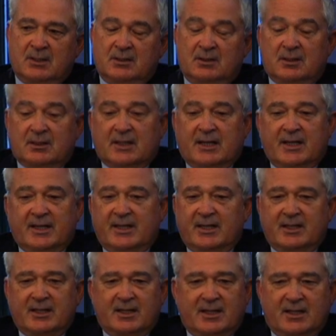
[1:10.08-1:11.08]
Look,
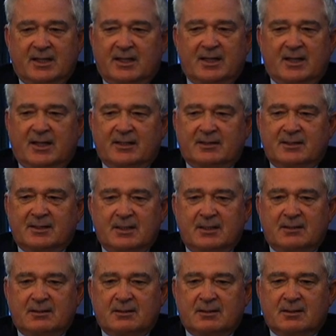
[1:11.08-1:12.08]
I
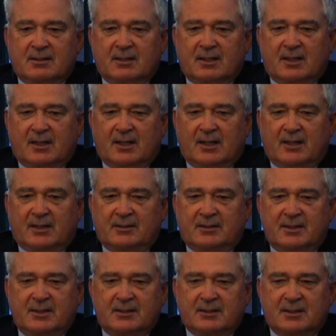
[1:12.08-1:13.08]
think
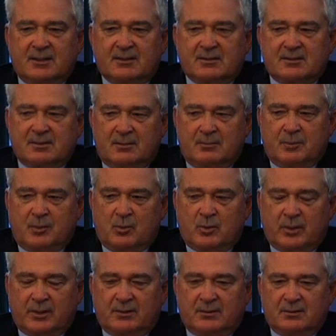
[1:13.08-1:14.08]
that at some
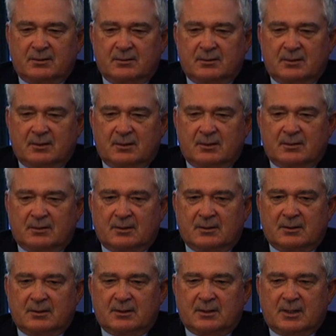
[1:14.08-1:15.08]
point,
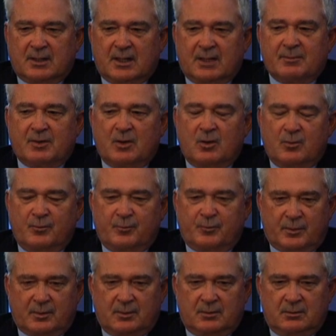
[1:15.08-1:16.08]
I'm
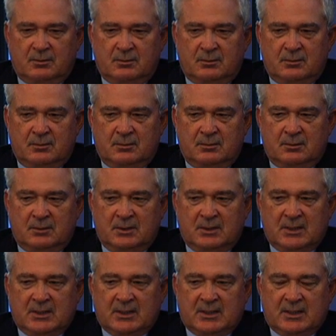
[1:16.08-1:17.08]
hopeful
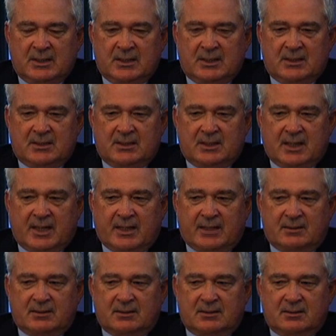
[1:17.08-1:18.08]
that